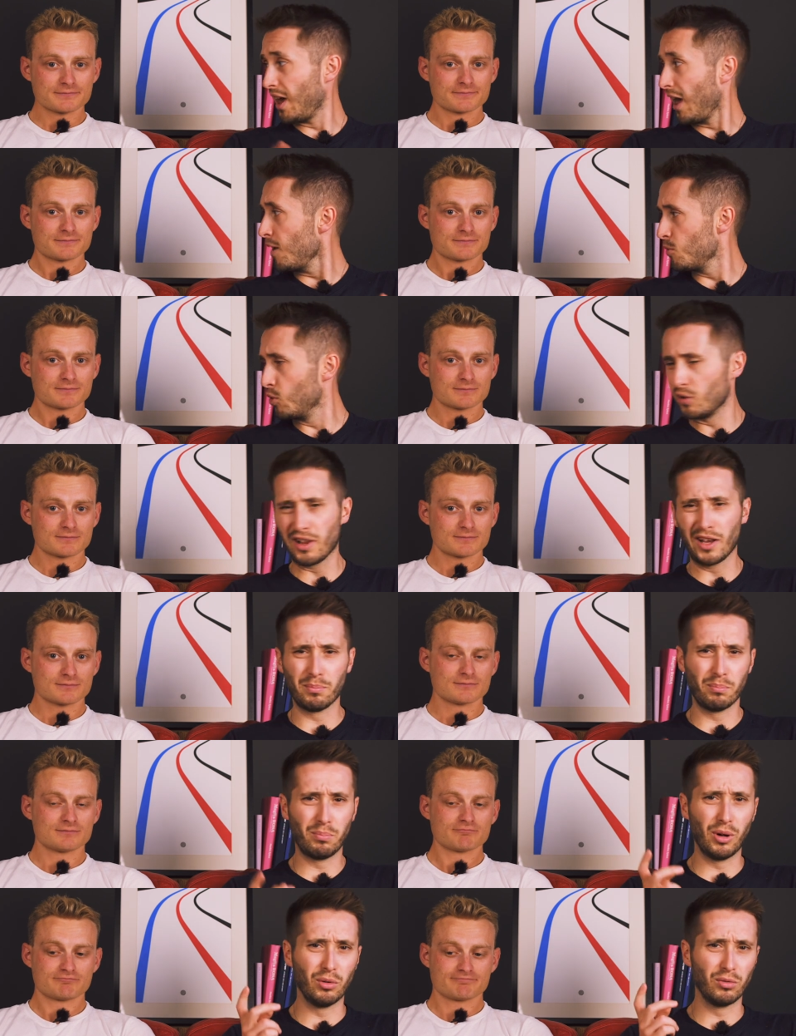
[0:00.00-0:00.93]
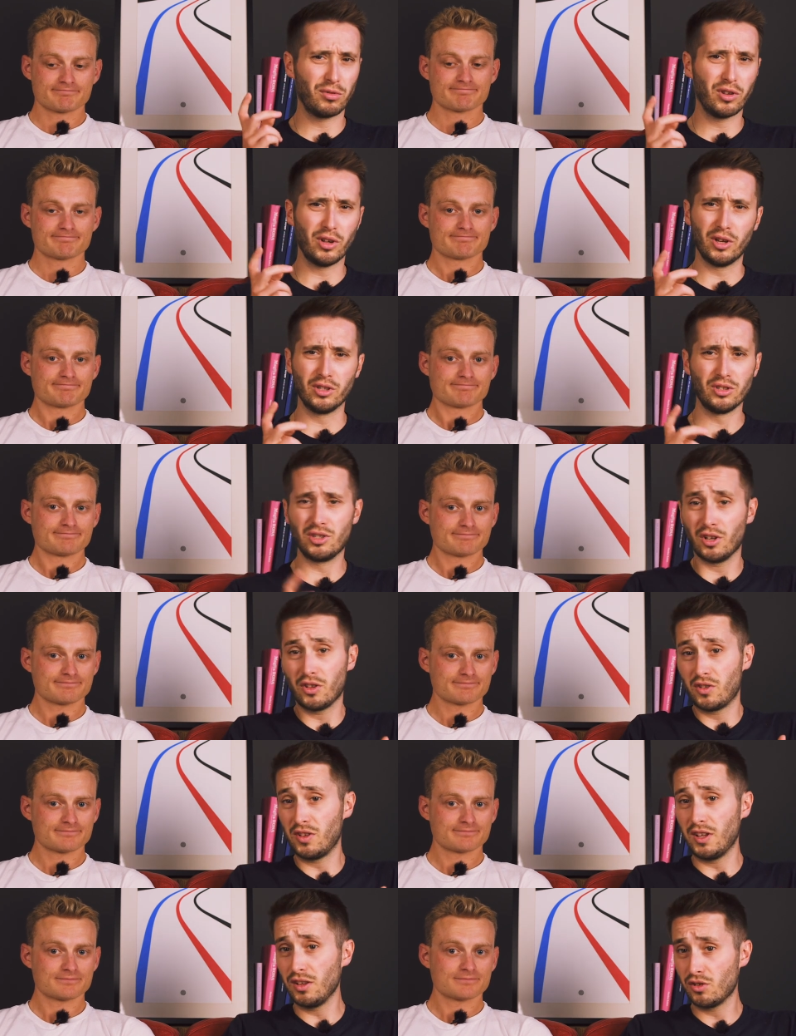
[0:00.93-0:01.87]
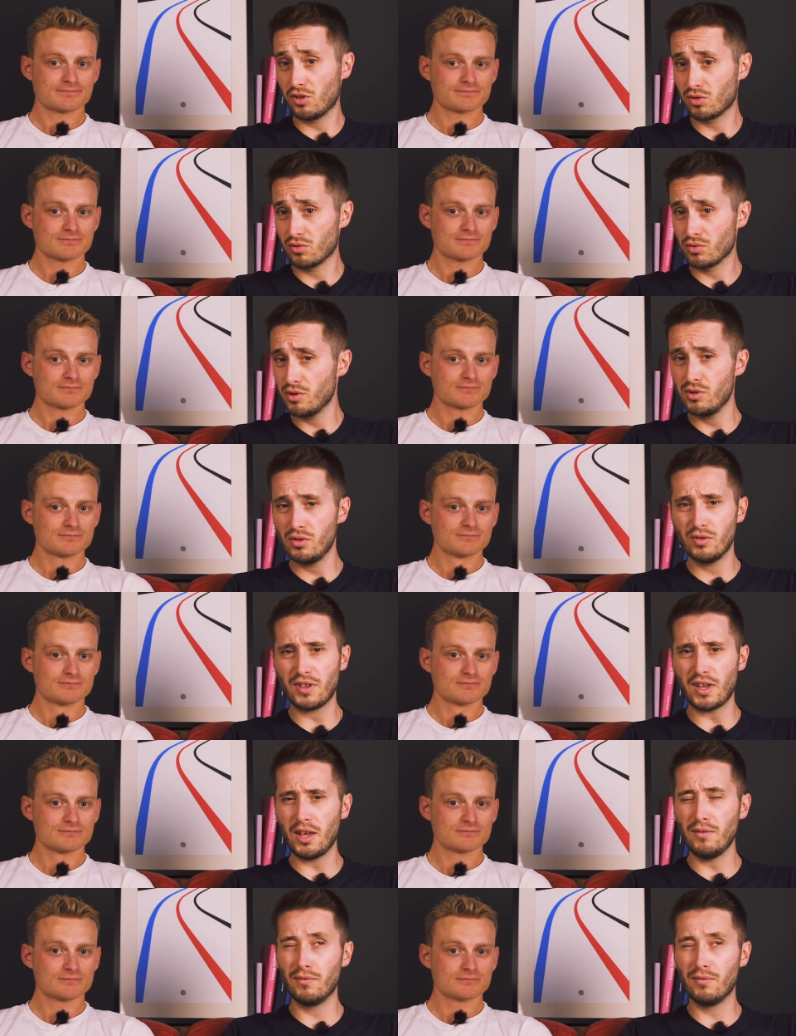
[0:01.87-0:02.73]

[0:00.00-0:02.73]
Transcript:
Speaker 1: Cable clamp bolts, adjusting screws,